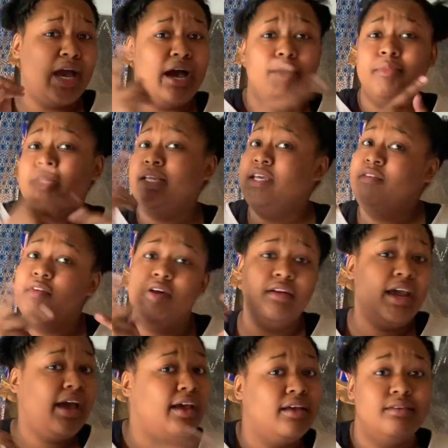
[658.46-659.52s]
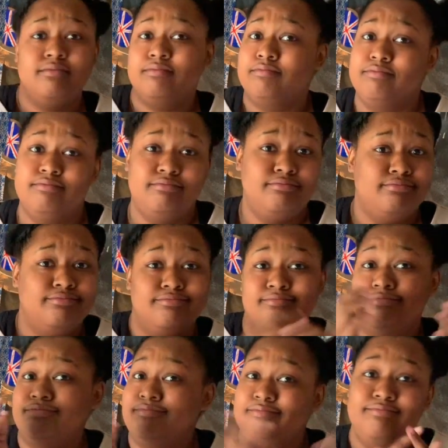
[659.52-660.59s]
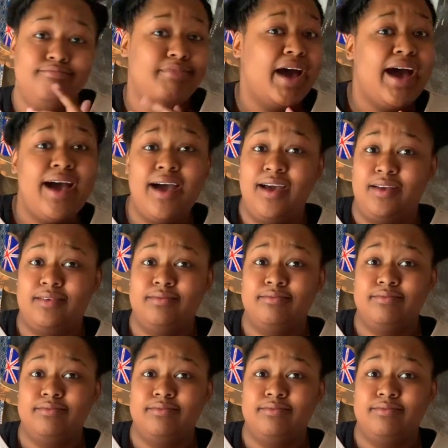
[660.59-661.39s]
I'm going to leave on that. Bye.